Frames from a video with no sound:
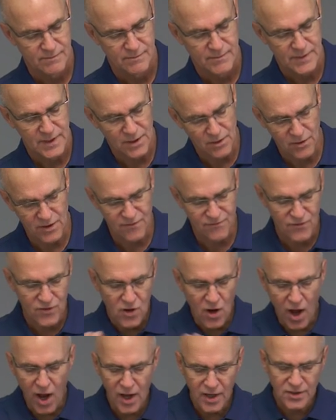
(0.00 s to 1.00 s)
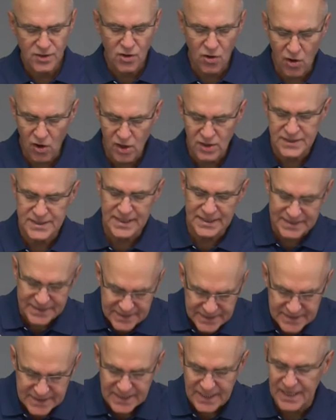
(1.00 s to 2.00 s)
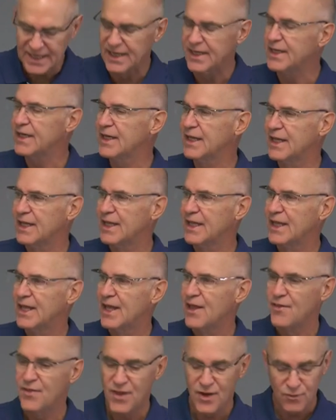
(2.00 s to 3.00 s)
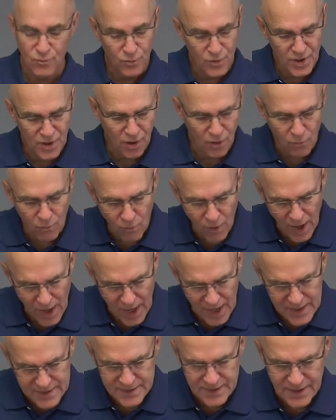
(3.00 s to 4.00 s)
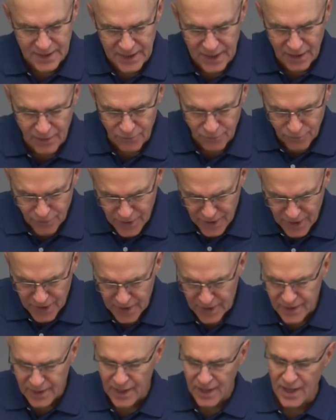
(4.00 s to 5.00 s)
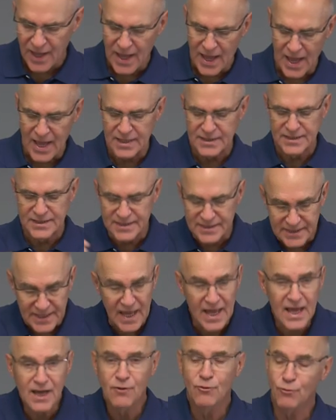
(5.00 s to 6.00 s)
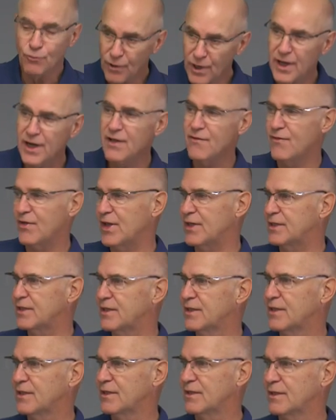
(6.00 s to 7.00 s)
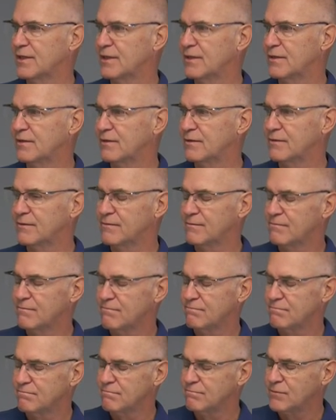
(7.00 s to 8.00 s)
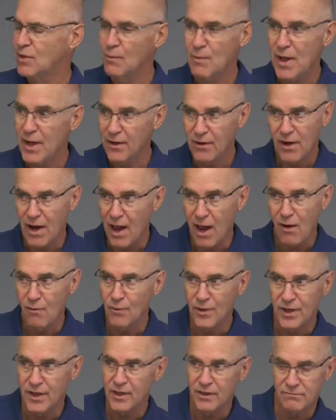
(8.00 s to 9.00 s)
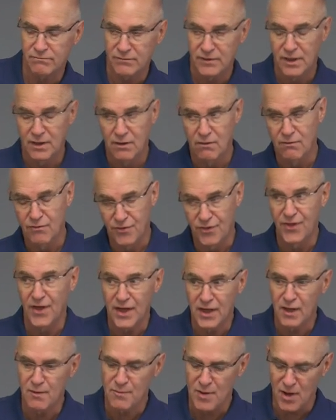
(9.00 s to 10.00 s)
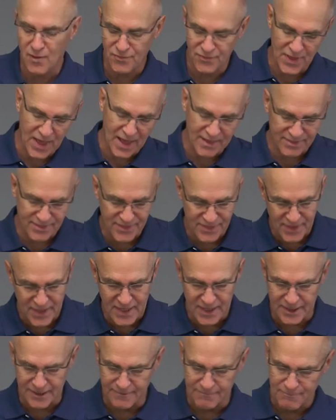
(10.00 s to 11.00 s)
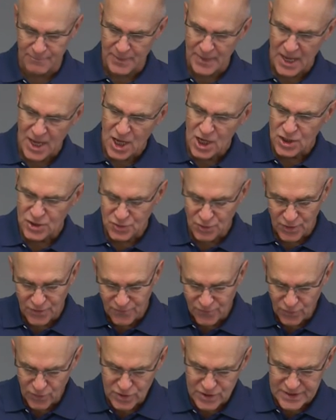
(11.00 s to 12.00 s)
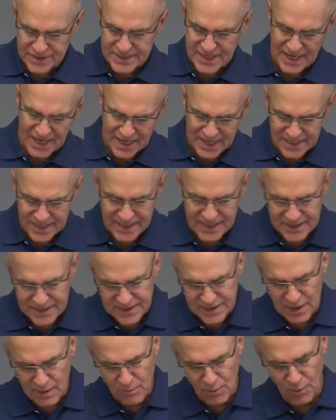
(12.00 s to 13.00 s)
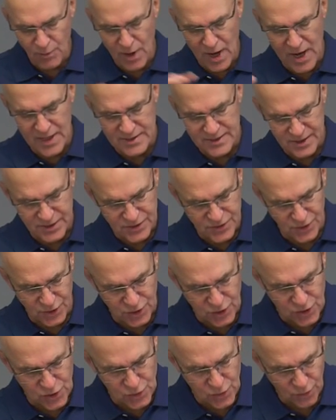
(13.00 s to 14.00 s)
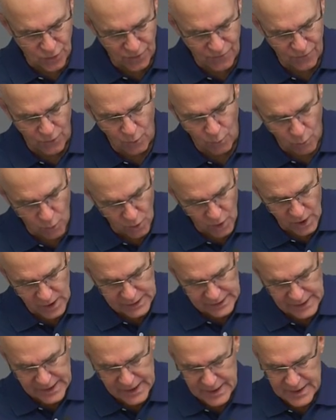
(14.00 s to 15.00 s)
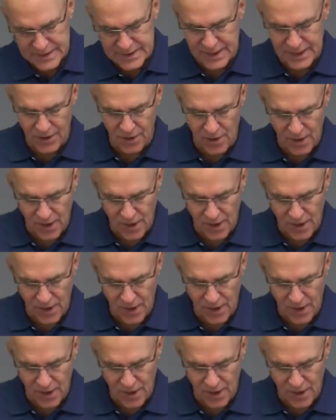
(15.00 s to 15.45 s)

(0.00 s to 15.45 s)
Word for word: You know, if God calls it sin, then we are wise to get rid and stay rid of it, no matter how we, you know, think about that thing. So in verse ten, he summarizes the cure for worldliness in our